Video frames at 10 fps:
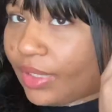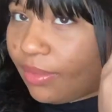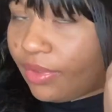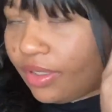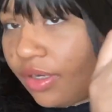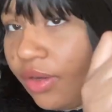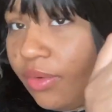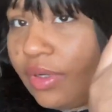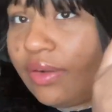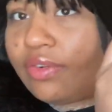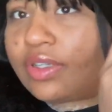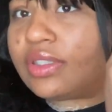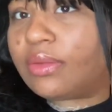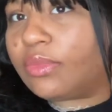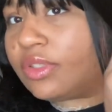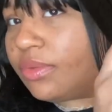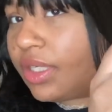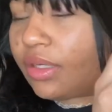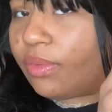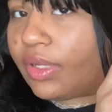be able to know whenever someone's
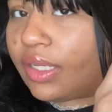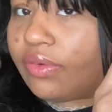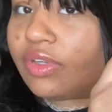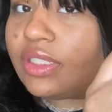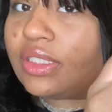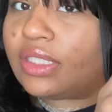wearing a wig versus